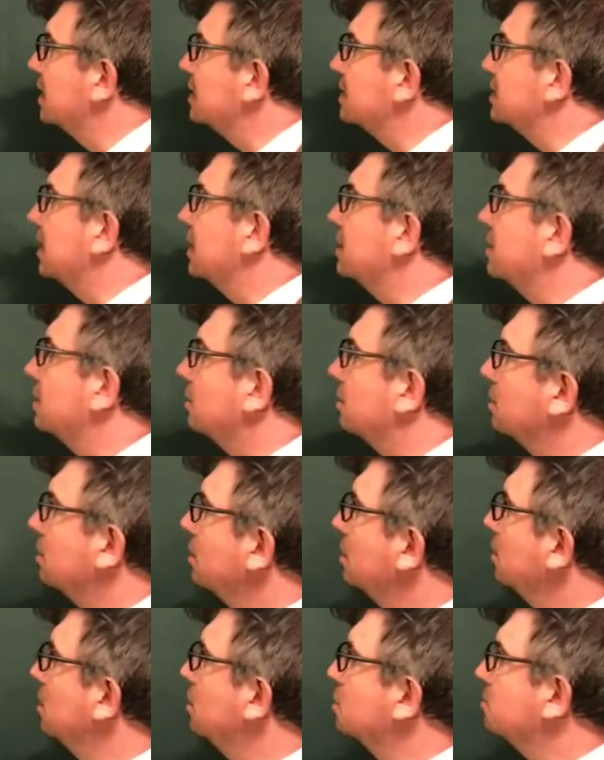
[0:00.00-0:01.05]
set here.
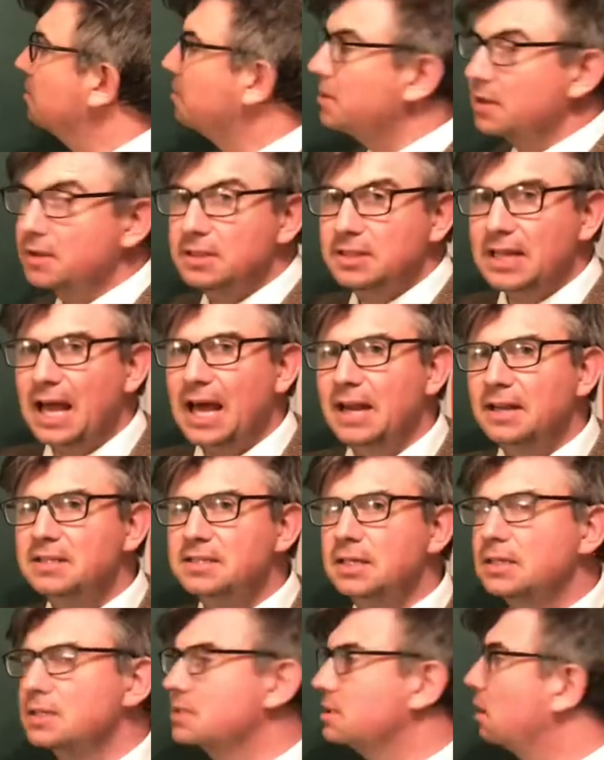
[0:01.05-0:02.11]
So probably the handiest
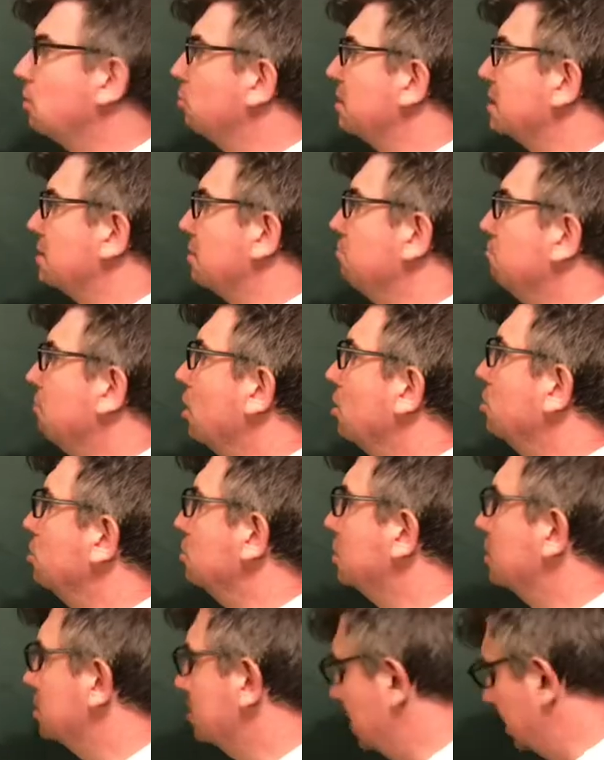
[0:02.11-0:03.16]
thing to start with is the mode.
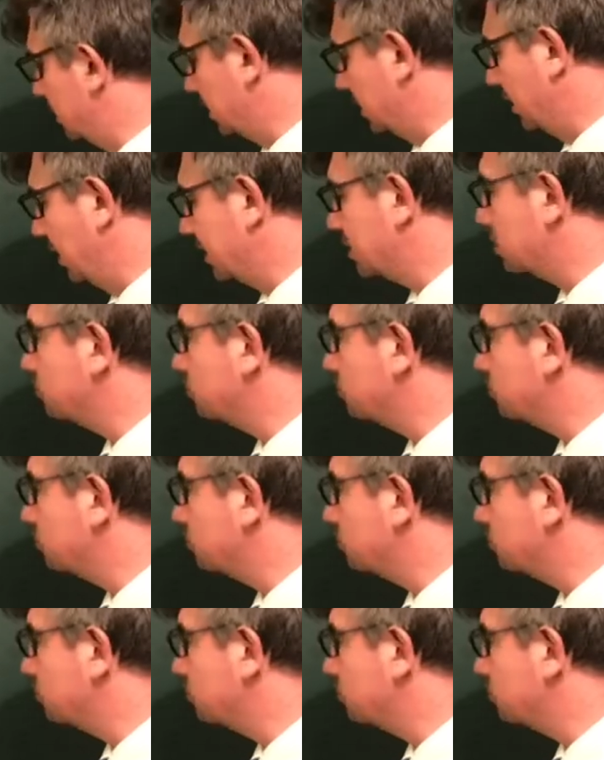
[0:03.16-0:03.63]
So let's